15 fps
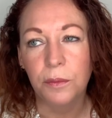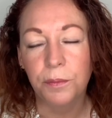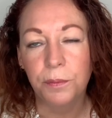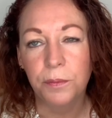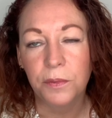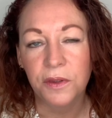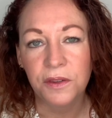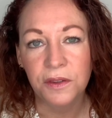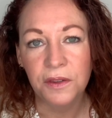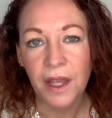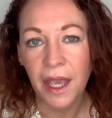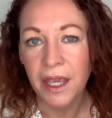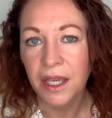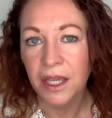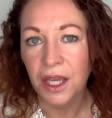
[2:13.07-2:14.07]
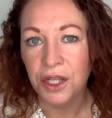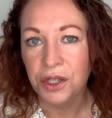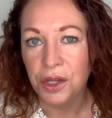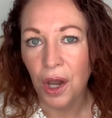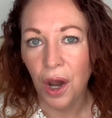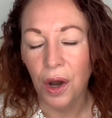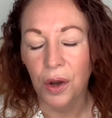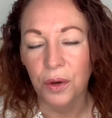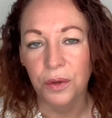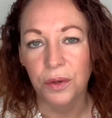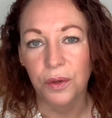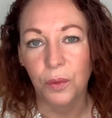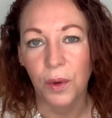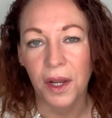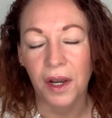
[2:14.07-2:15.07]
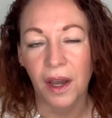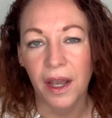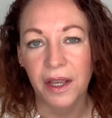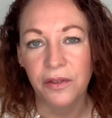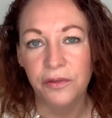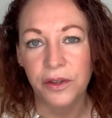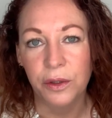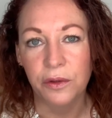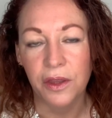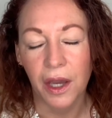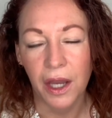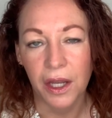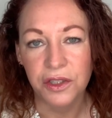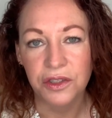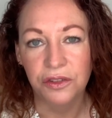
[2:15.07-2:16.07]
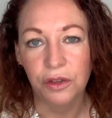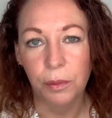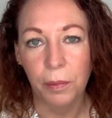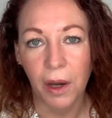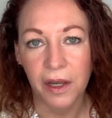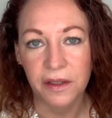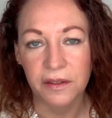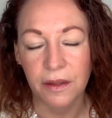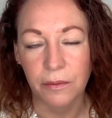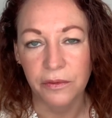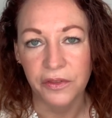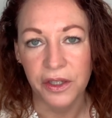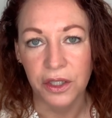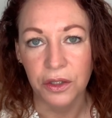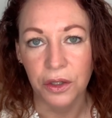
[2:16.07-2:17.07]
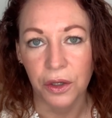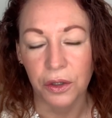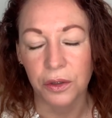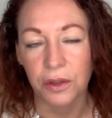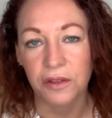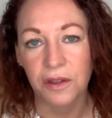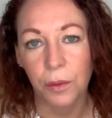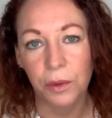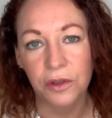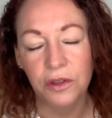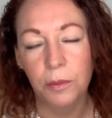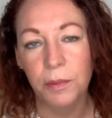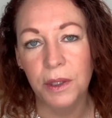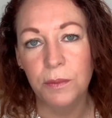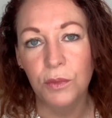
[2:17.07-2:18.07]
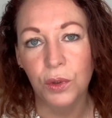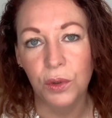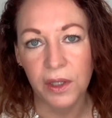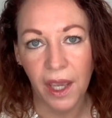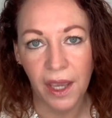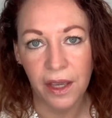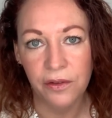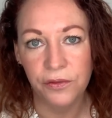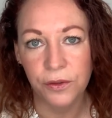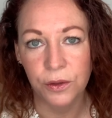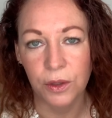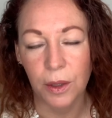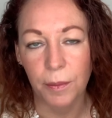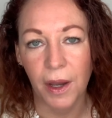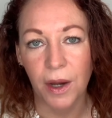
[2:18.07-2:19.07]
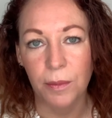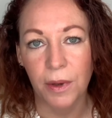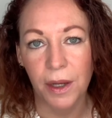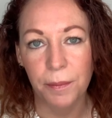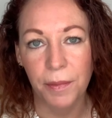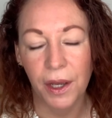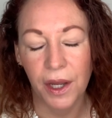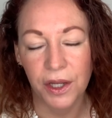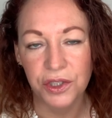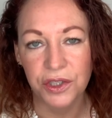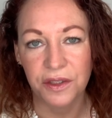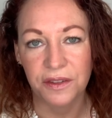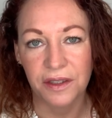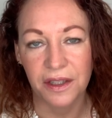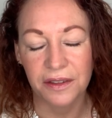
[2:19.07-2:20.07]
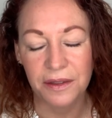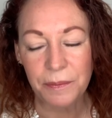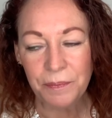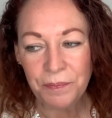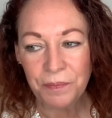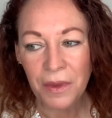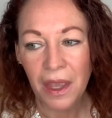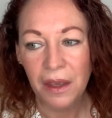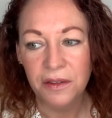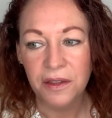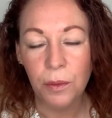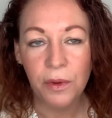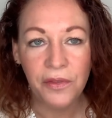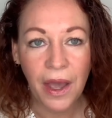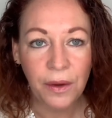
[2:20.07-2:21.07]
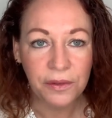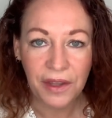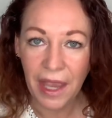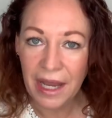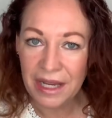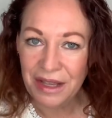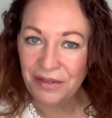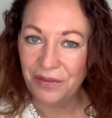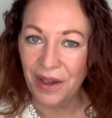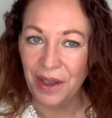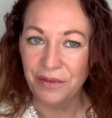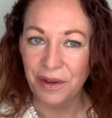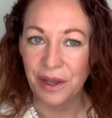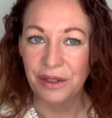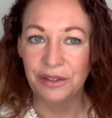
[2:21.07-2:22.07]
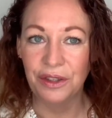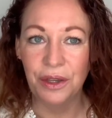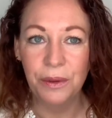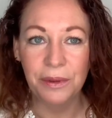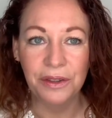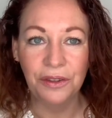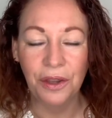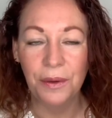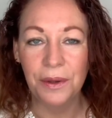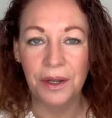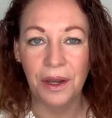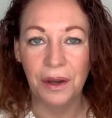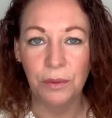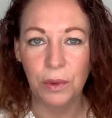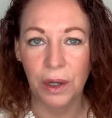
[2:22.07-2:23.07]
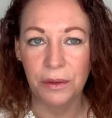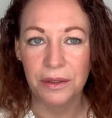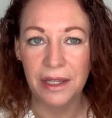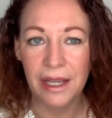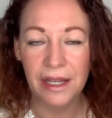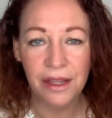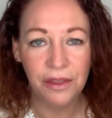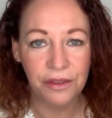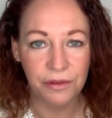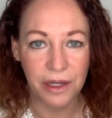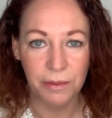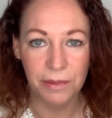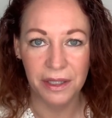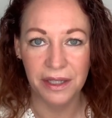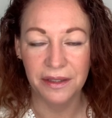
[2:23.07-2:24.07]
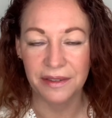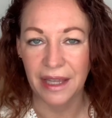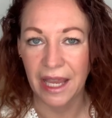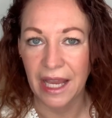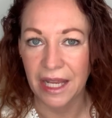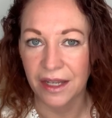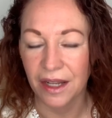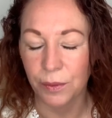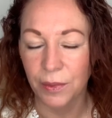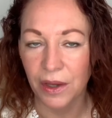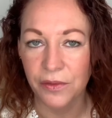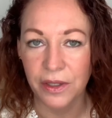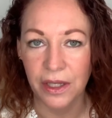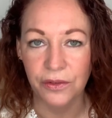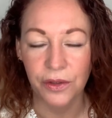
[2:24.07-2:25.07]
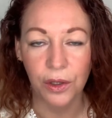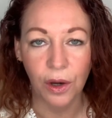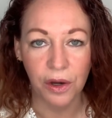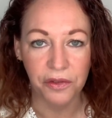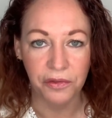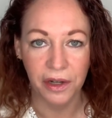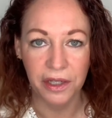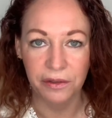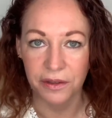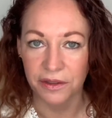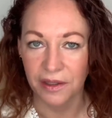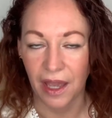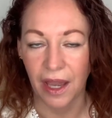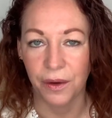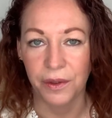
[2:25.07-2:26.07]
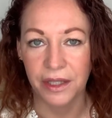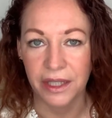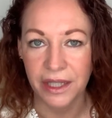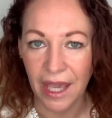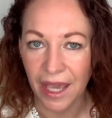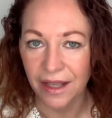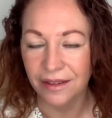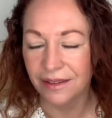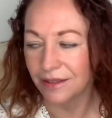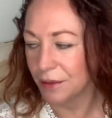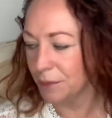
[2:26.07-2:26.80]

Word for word: say no when I feel the urge to buy something new because I want to be more careful about my purchases. So without any further ado, we're two and, well, nearly three minutes in and we haven't even got a fragrance out yet.